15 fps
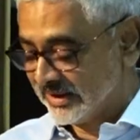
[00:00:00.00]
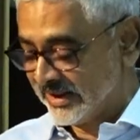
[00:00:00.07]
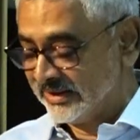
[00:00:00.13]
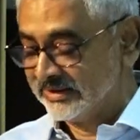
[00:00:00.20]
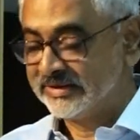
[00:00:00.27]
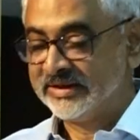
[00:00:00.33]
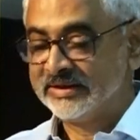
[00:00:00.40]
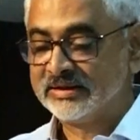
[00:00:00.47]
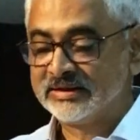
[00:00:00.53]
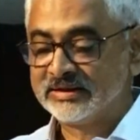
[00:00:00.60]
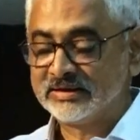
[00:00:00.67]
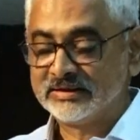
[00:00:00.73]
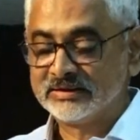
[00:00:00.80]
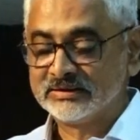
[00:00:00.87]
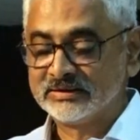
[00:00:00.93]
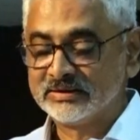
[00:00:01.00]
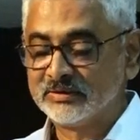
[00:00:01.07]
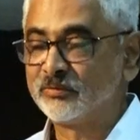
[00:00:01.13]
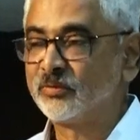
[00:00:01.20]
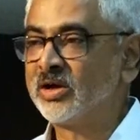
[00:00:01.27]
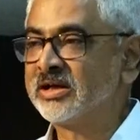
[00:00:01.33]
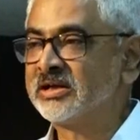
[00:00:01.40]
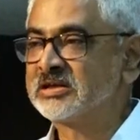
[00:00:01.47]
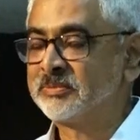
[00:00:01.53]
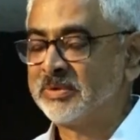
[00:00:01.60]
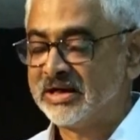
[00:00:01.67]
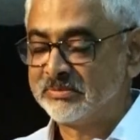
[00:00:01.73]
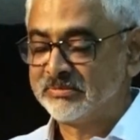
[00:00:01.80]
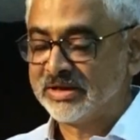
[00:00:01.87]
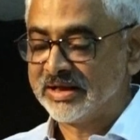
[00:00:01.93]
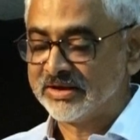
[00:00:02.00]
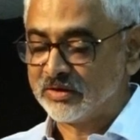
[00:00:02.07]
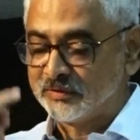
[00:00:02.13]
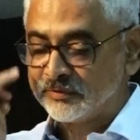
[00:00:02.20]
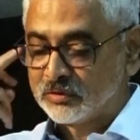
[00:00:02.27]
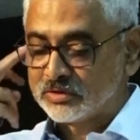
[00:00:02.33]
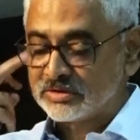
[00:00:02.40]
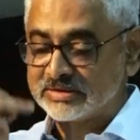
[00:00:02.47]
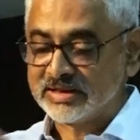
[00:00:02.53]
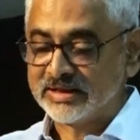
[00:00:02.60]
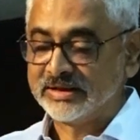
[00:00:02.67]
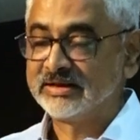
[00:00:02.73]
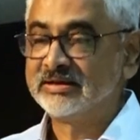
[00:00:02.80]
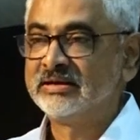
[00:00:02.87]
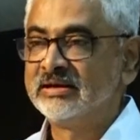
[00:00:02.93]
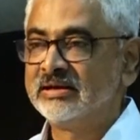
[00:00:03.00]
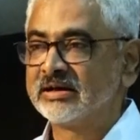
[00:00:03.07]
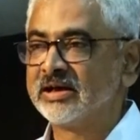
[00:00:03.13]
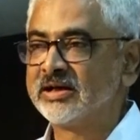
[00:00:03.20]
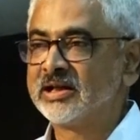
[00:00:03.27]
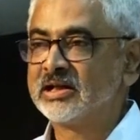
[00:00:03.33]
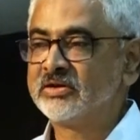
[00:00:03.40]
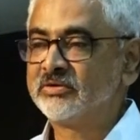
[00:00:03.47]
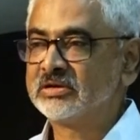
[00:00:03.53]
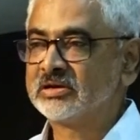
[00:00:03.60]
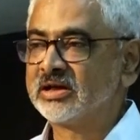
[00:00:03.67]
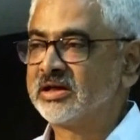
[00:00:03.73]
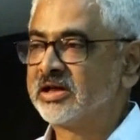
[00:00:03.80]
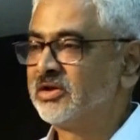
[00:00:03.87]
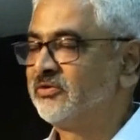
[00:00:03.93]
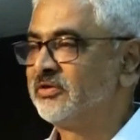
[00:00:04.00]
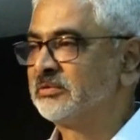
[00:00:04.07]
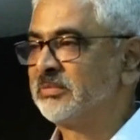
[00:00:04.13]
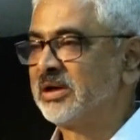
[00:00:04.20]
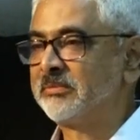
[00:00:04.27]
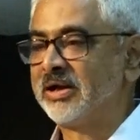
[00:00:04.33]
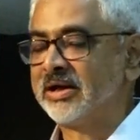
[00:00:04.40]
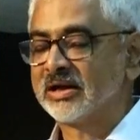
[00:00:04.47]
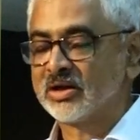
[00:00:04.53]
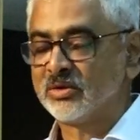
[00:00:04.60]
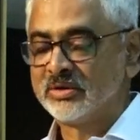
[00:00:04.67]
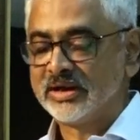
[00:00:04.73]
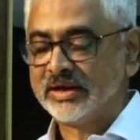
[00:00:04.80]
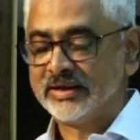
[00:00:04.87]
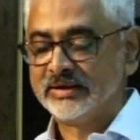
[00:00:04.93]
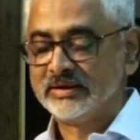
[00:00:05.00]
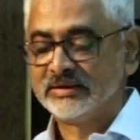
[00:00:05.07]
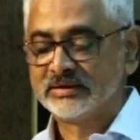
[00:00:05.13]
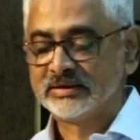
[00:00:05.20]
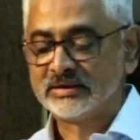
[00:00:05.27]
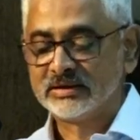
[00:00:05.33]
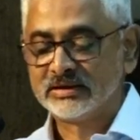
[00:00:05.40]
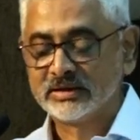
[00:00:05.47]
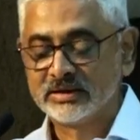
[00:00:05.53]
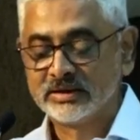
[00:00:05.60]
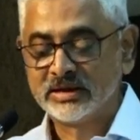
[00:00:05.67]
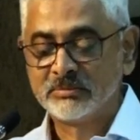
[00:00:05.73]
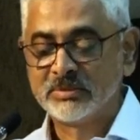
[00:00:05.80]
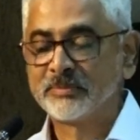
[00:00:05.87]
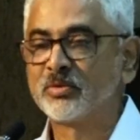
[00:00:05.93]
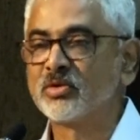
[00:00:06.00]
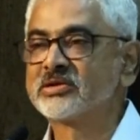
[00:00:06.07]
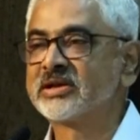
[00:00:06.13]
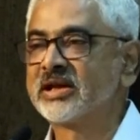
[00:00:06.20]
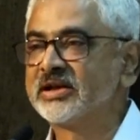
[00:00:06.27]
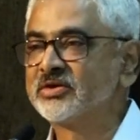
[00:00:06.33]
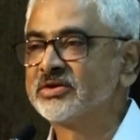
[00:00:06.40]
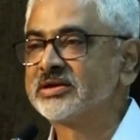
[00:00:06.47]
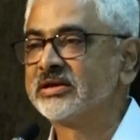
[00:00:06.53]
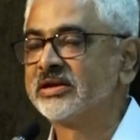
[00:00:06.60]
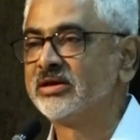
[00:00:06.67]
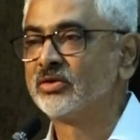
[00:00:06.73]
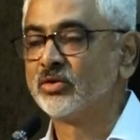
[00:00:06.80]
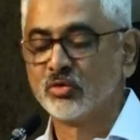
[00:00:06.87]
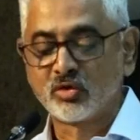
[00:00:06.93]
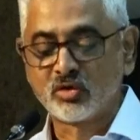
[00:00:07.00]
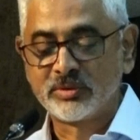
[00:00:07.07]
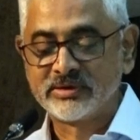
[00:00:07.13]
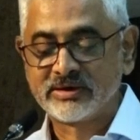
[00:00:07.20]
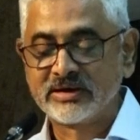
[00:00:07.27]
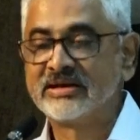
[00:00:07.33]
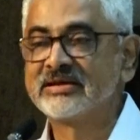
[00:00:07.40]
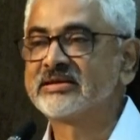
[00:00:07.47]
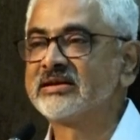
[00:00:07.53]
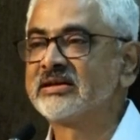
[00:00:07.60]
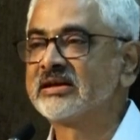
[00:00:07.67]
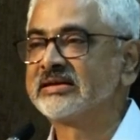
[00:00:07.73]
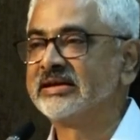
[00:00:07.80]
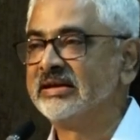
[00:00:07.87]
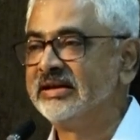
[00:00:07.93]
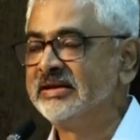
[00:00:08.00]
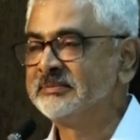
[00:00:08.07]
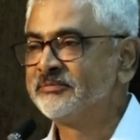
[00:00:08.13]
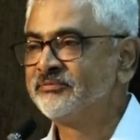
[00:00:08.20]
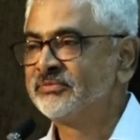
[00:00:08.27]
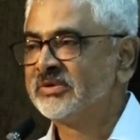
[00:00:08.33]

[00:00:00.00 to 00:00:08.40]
and then what inspired me, I, of course I continue with, continuing with my background, I uh, uh, did my post-graduation in Uro and Training Center, Delhi,